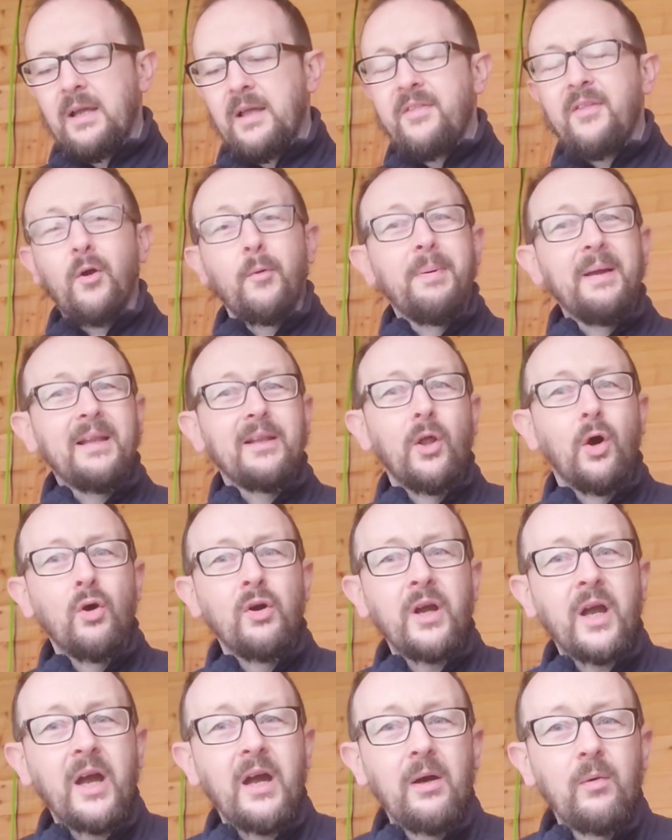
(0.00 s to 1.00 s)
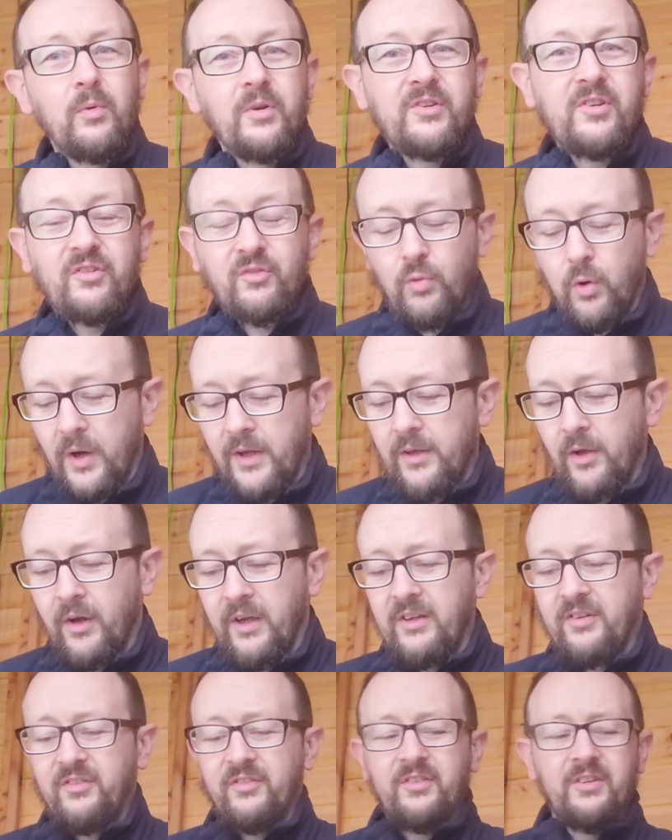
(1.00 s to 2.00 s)
they're a bit longer, which is quite
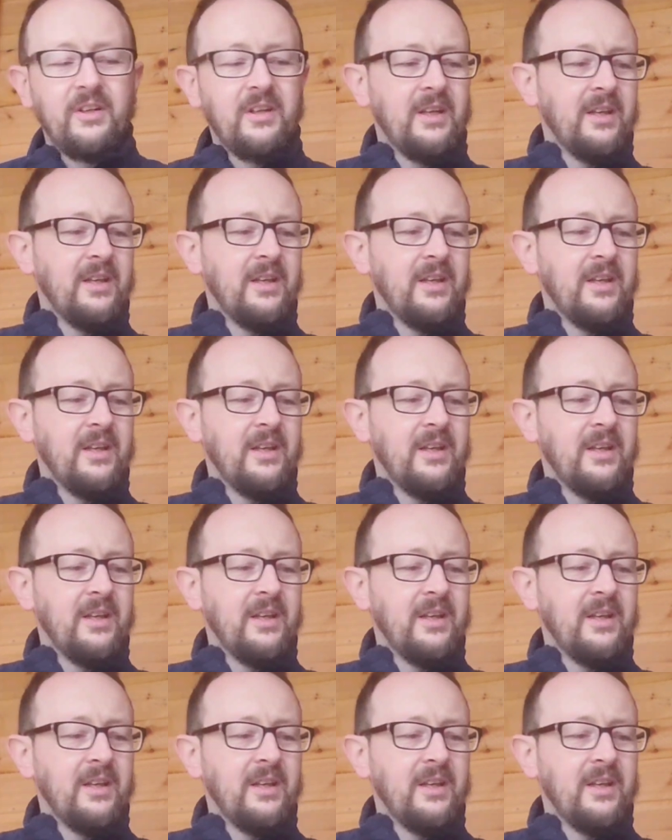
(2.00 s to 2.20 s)
nice.